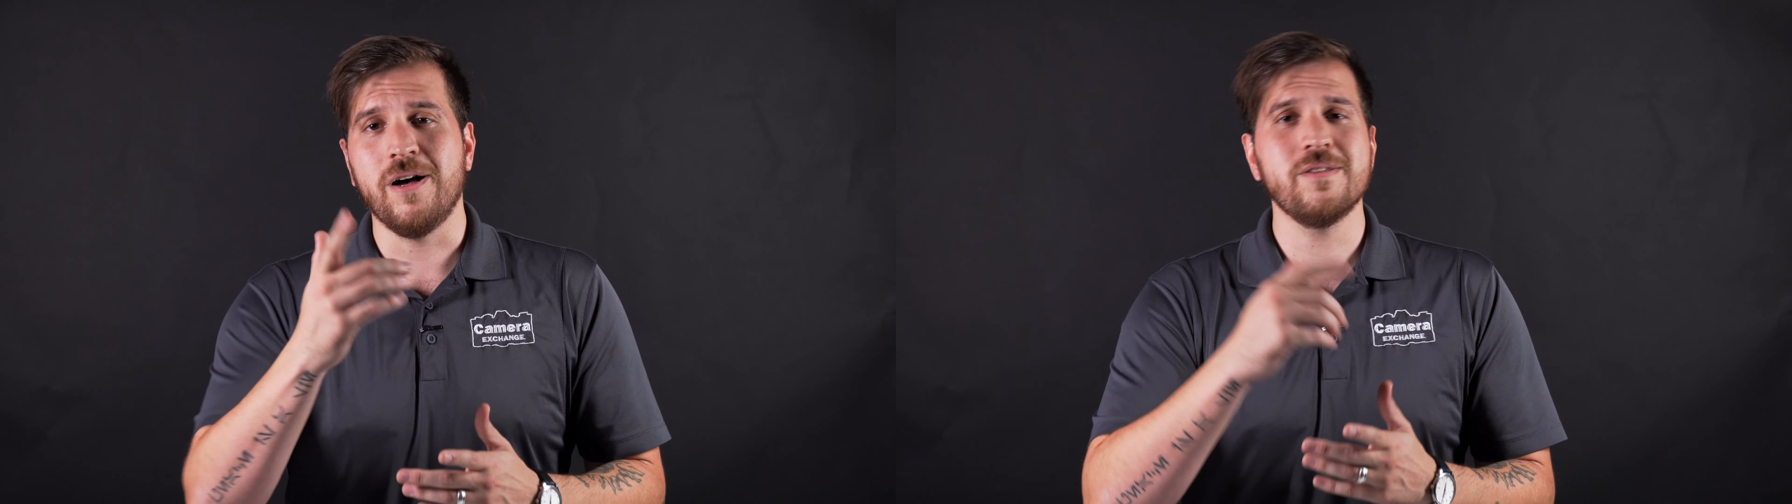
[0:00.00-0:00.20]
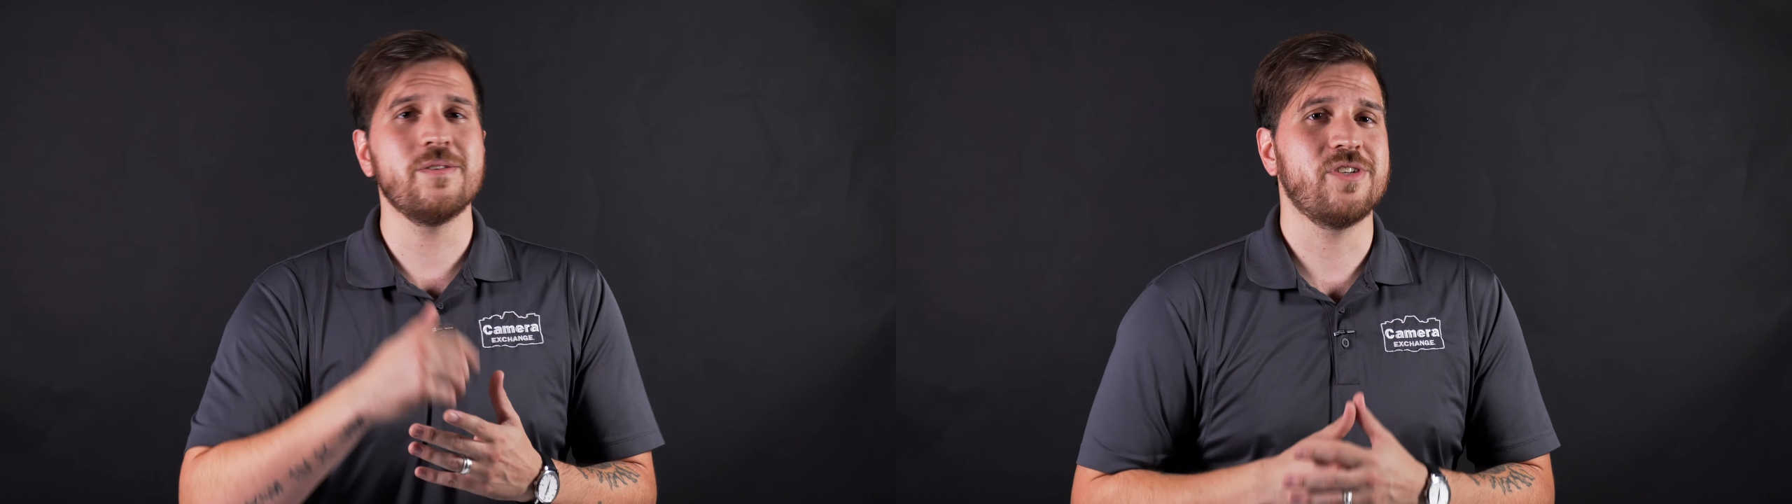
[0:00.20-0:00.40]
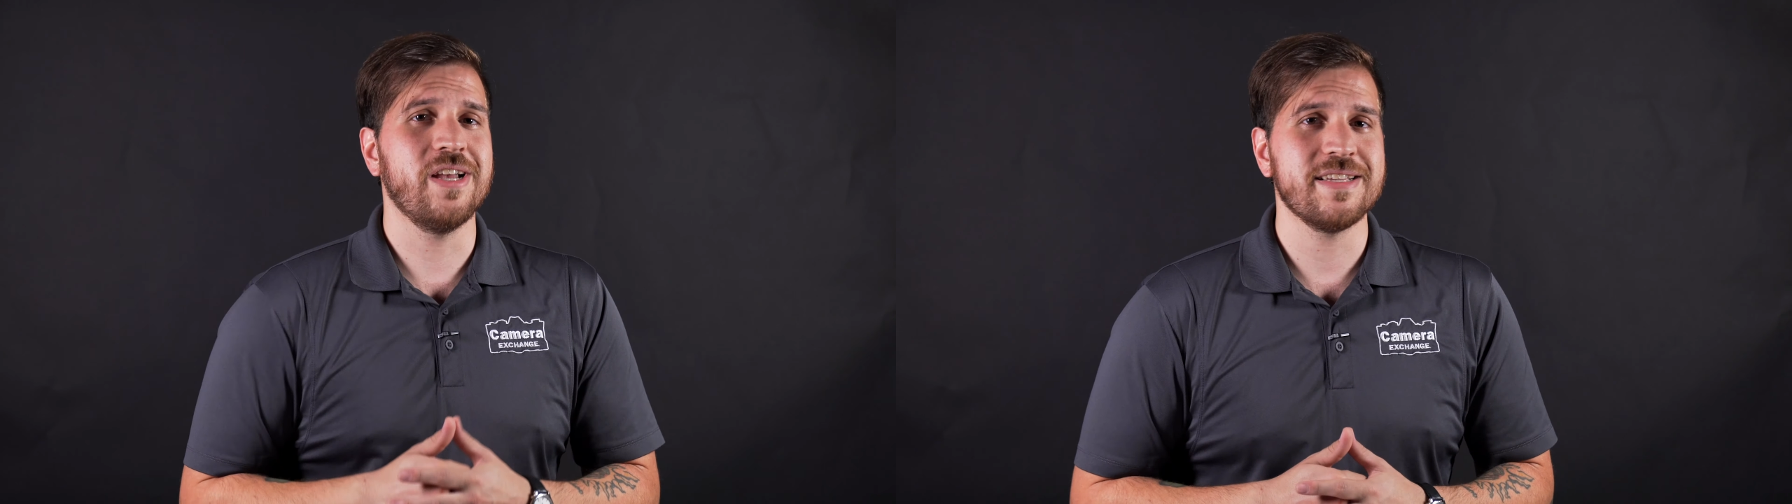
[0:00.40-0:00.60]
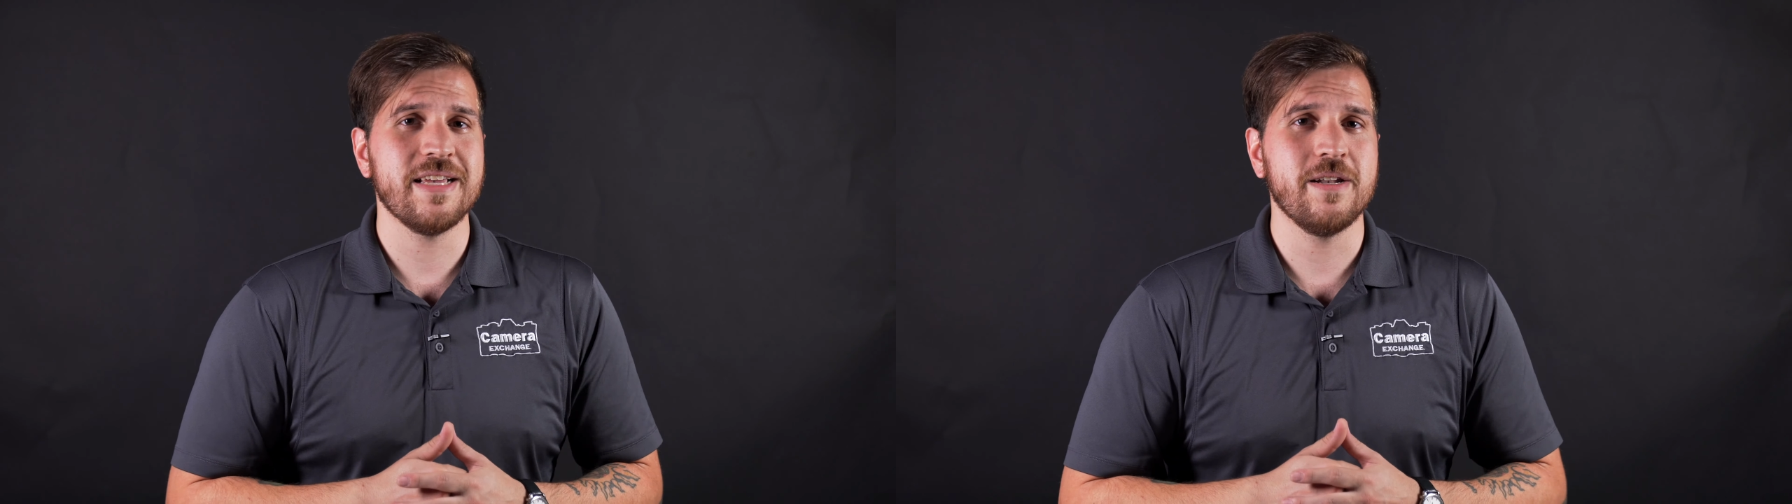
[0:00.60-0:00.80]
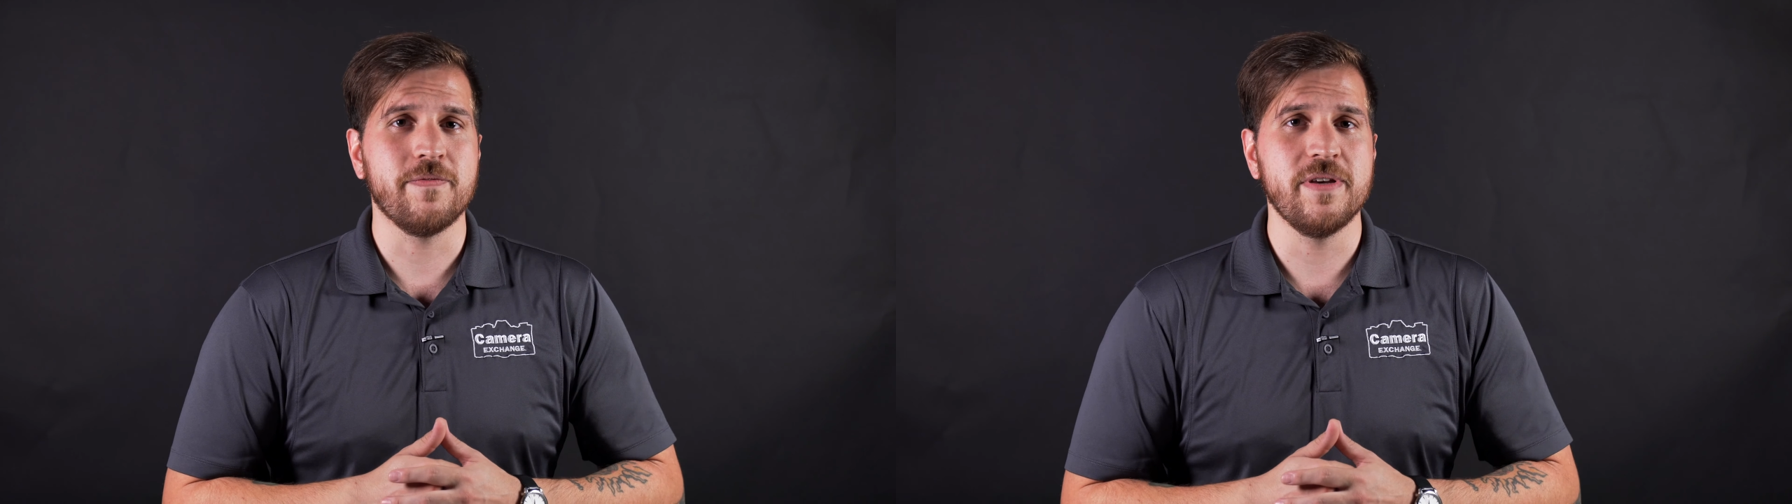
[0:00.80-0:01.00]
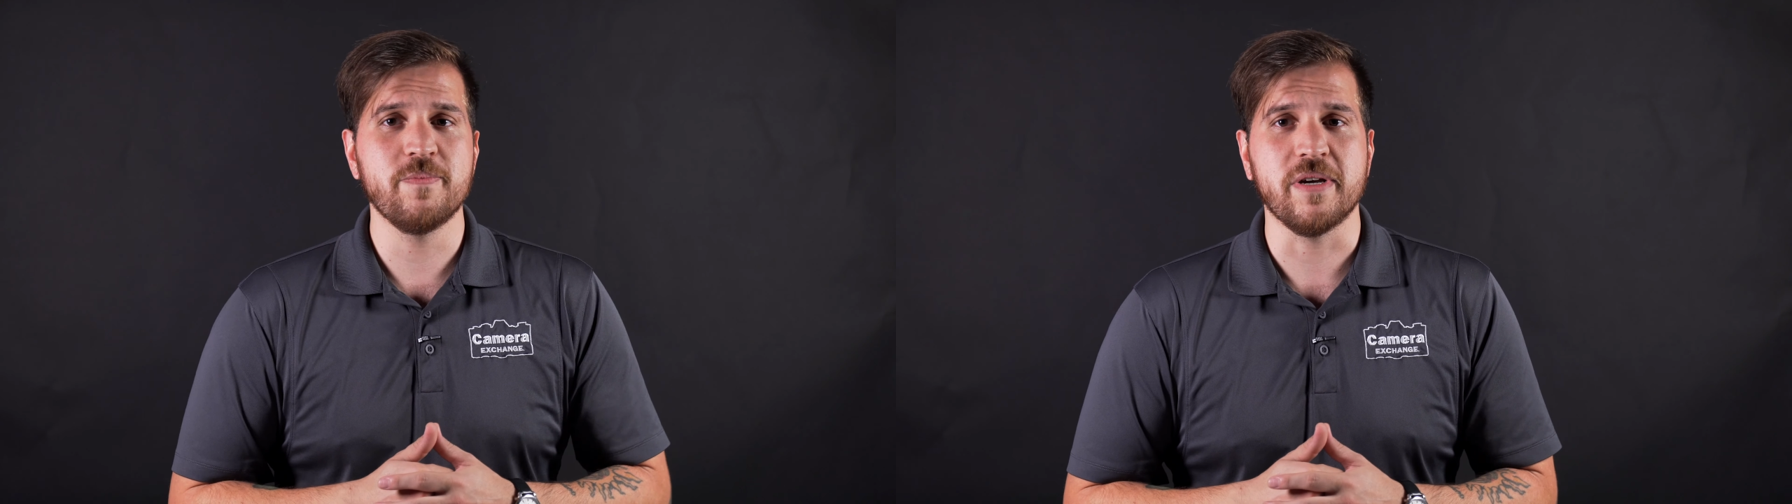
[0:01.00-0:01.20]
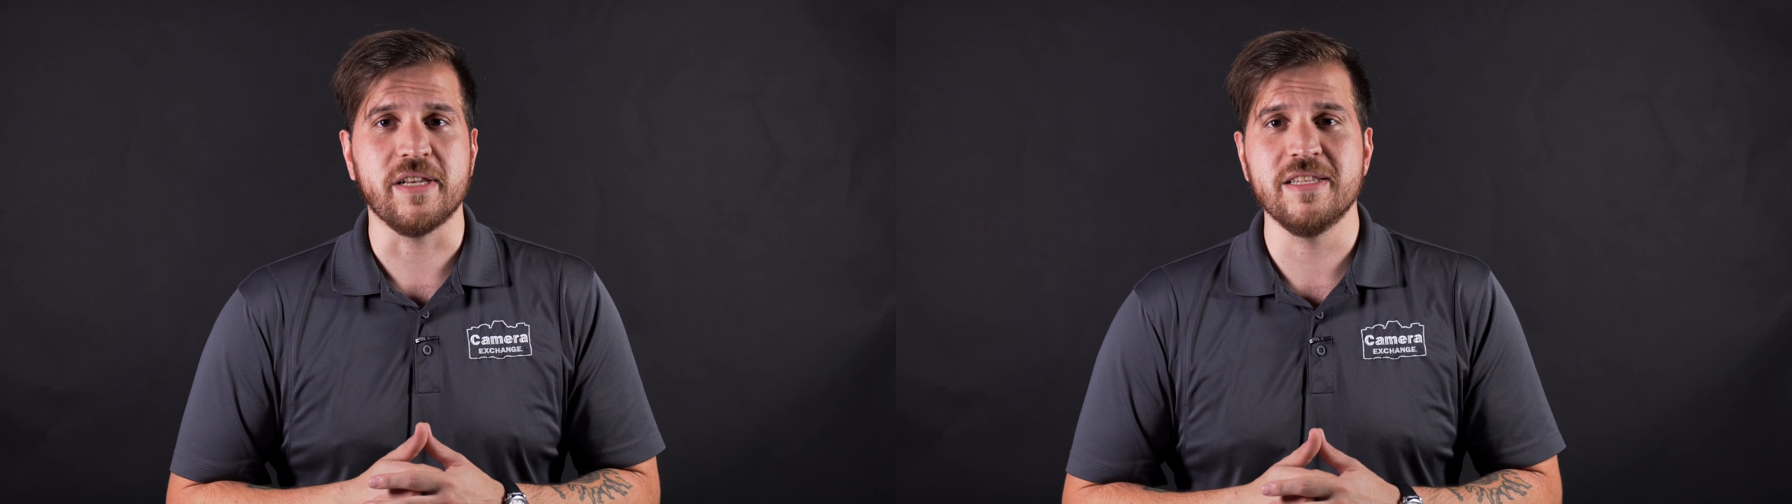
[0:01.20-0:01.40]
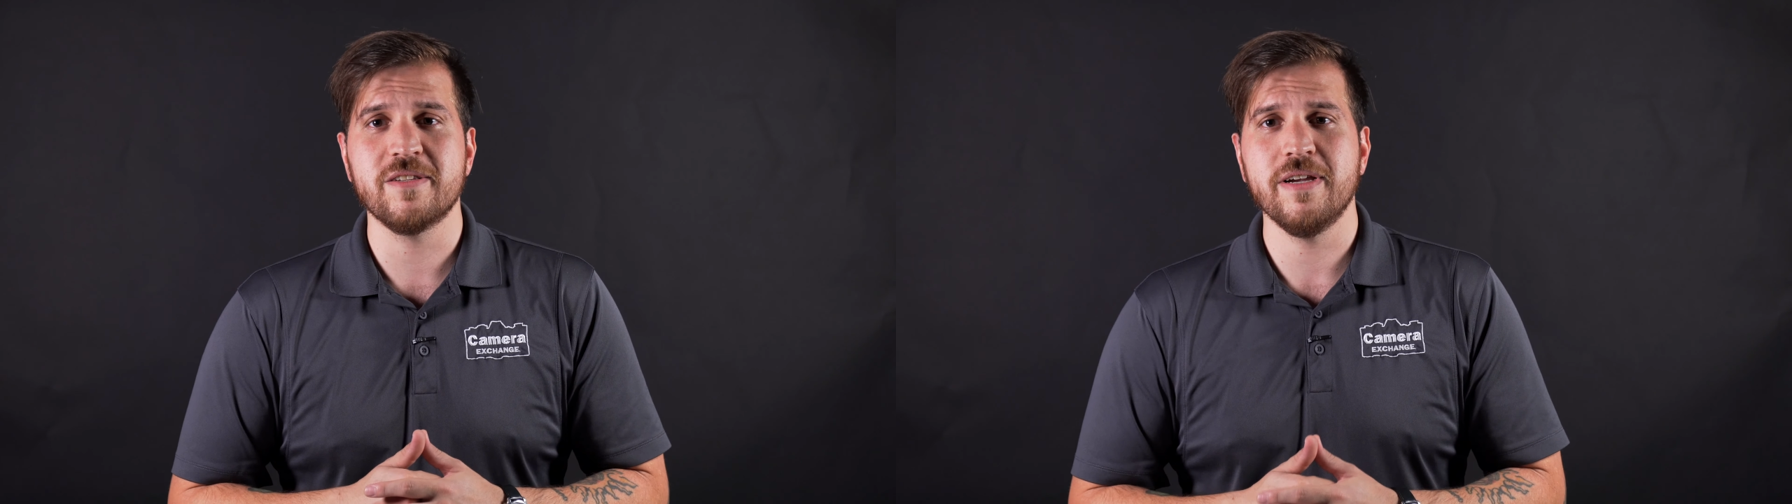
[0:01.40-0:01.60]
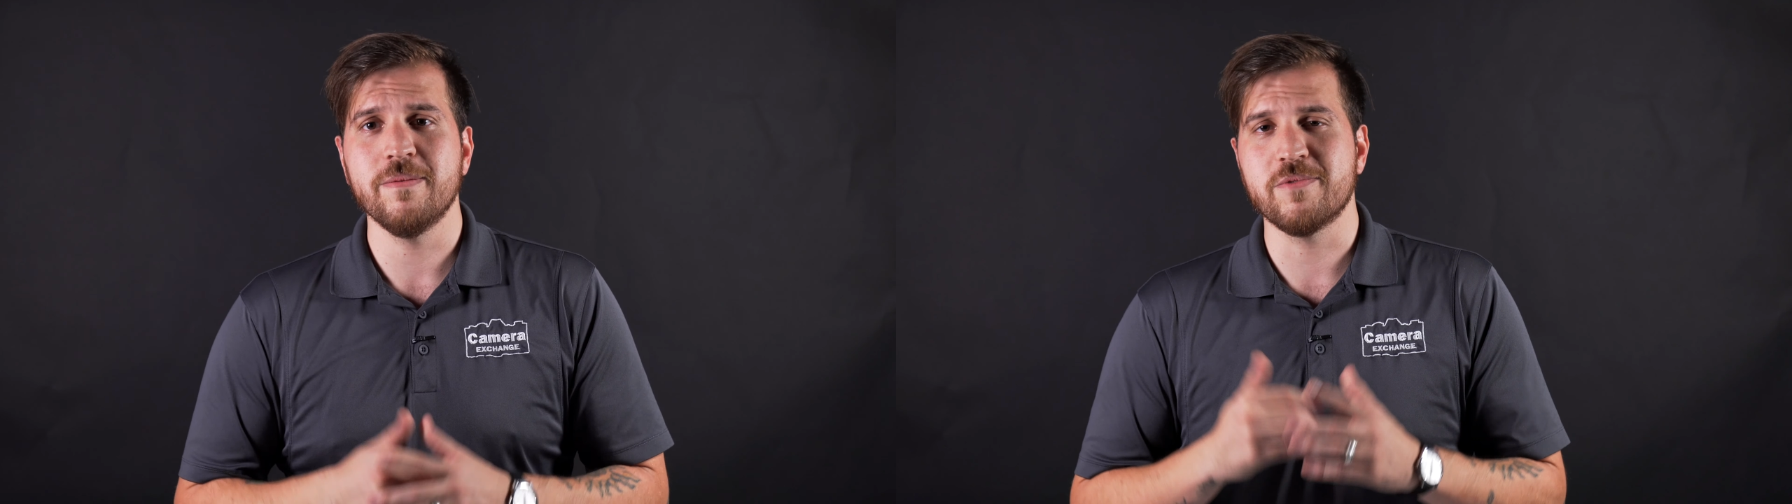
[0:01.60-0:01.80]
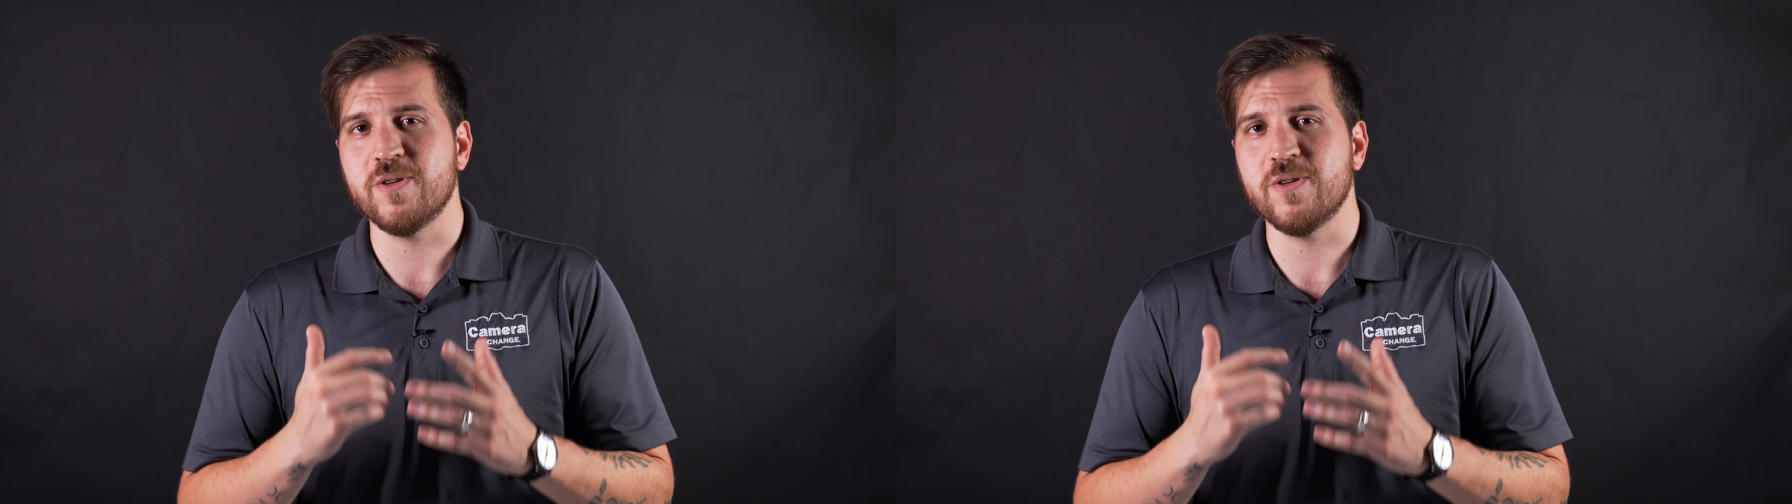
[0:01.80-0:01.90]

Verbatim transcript: Also, check us out on Facebook and Instagram.